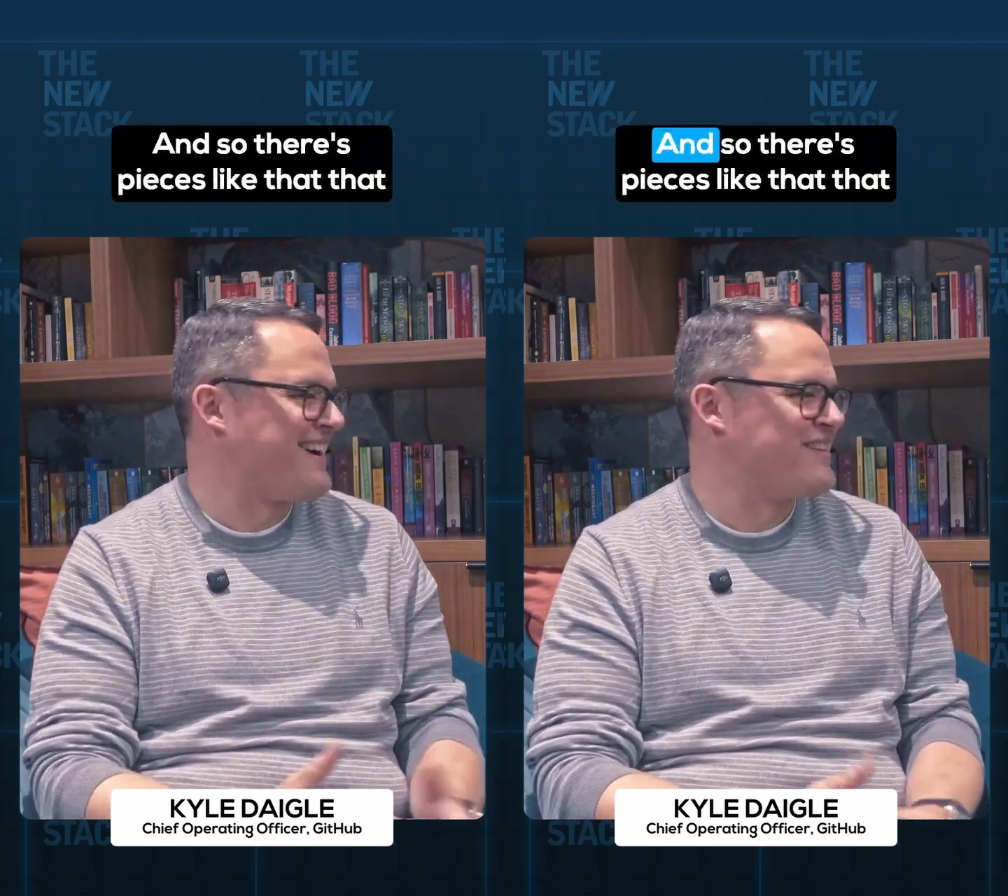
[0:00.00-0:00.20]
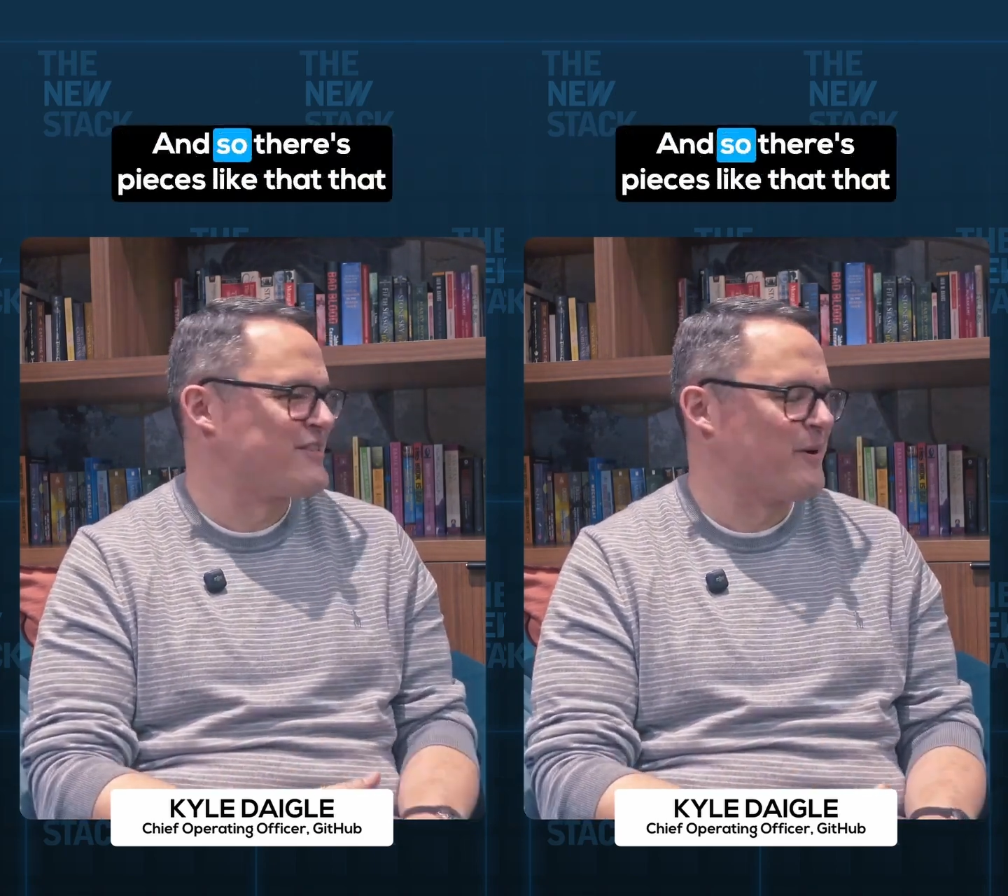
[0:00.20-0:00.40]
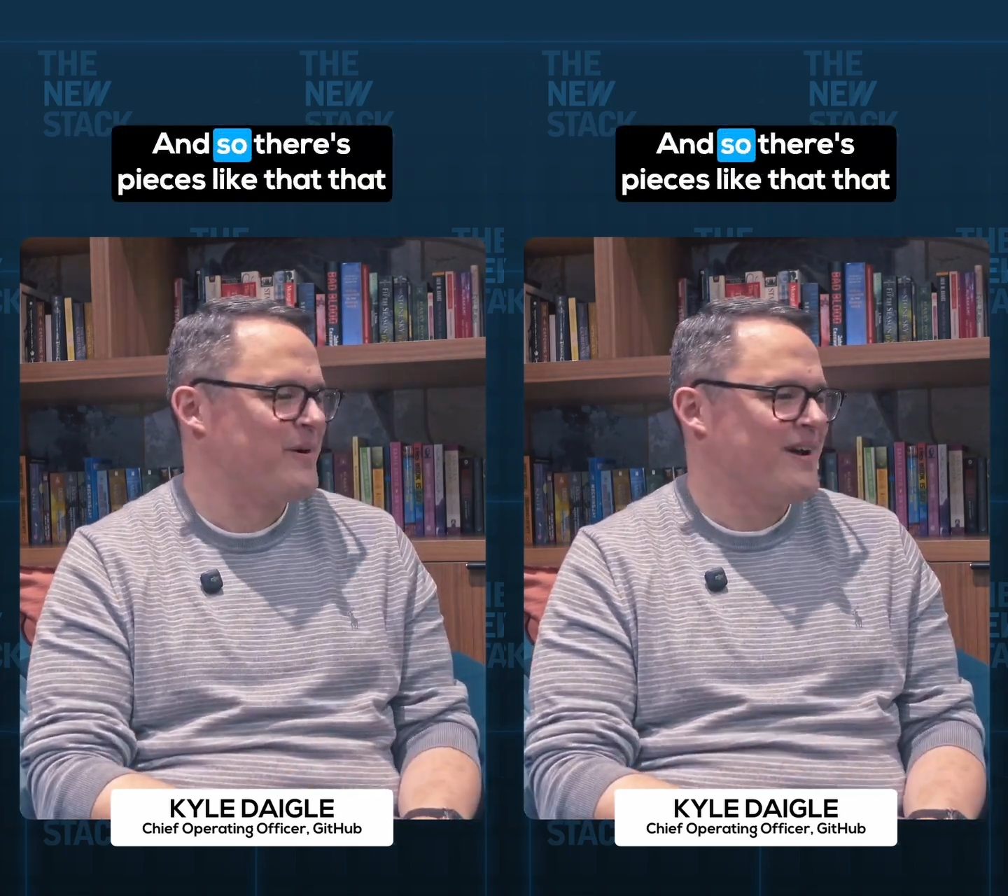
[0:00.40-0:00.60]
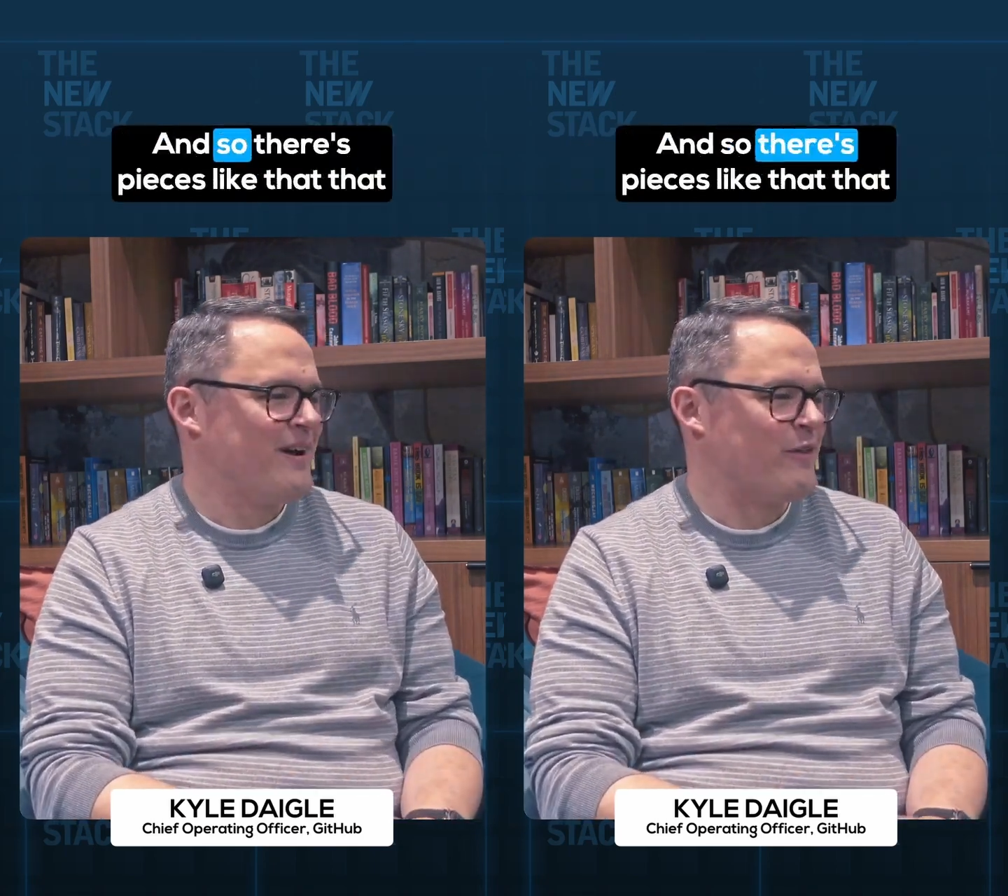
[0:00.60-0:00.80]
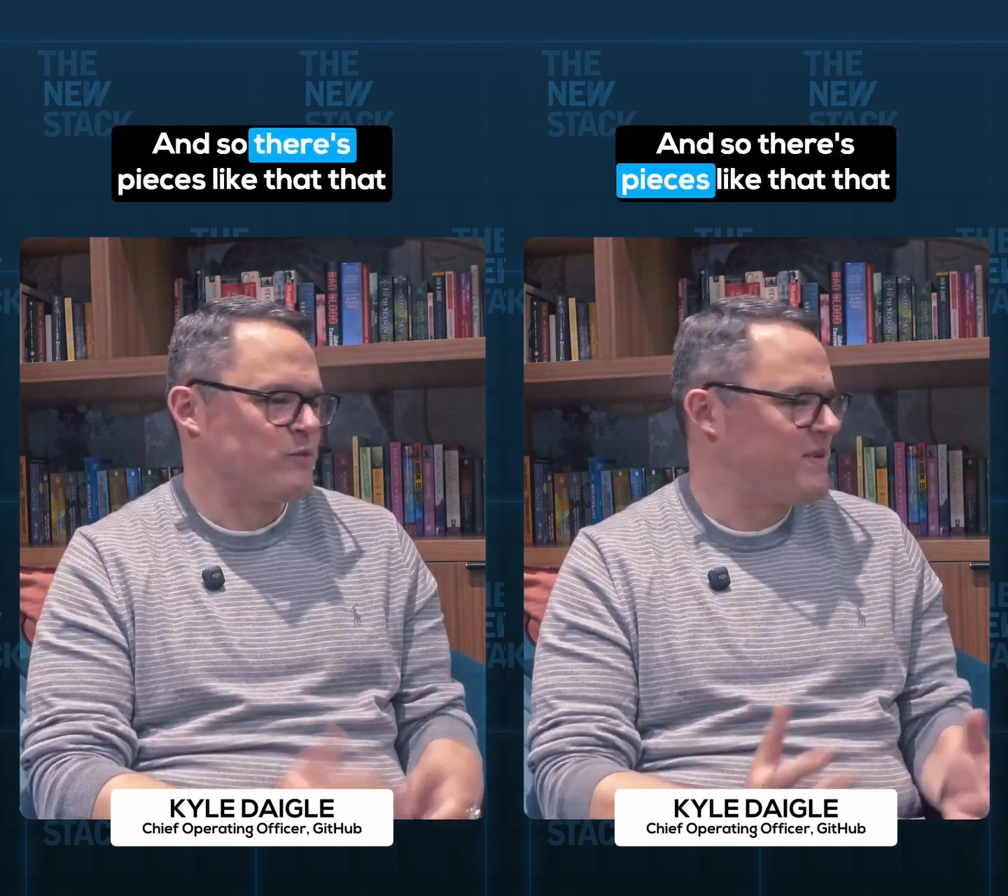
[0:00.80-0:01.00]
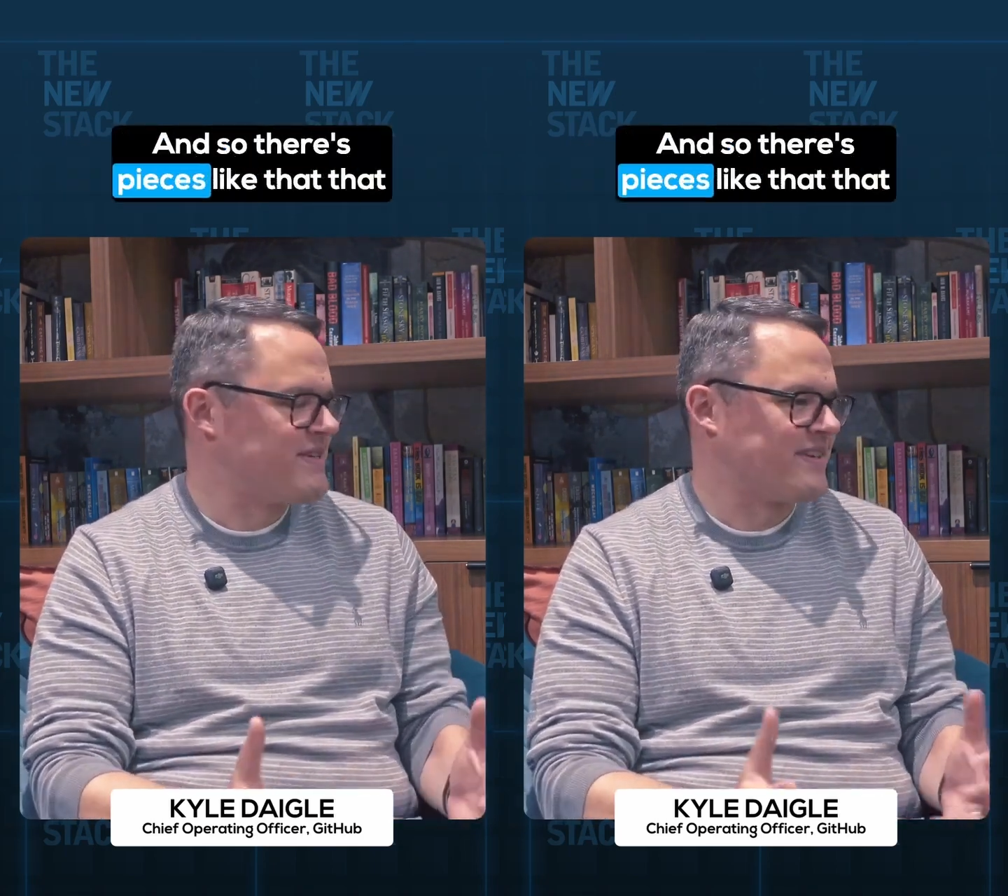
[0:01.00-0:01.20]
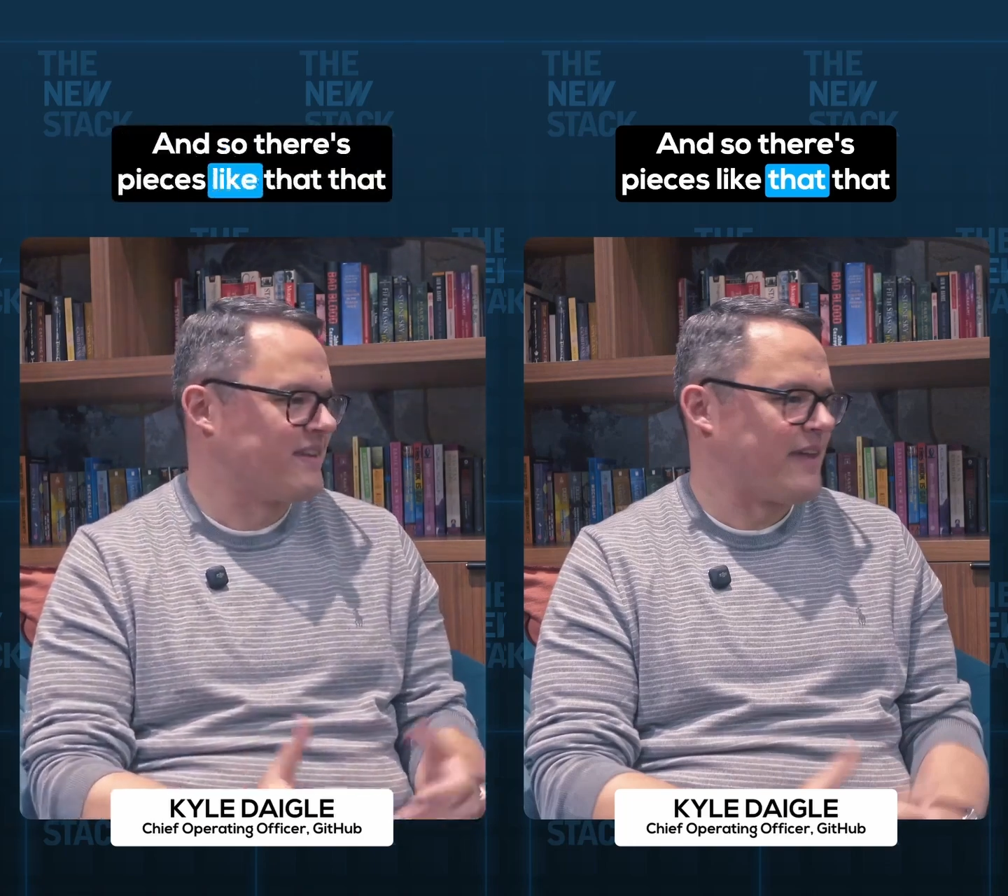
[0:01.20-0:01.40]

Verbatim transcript: And so there's pieces like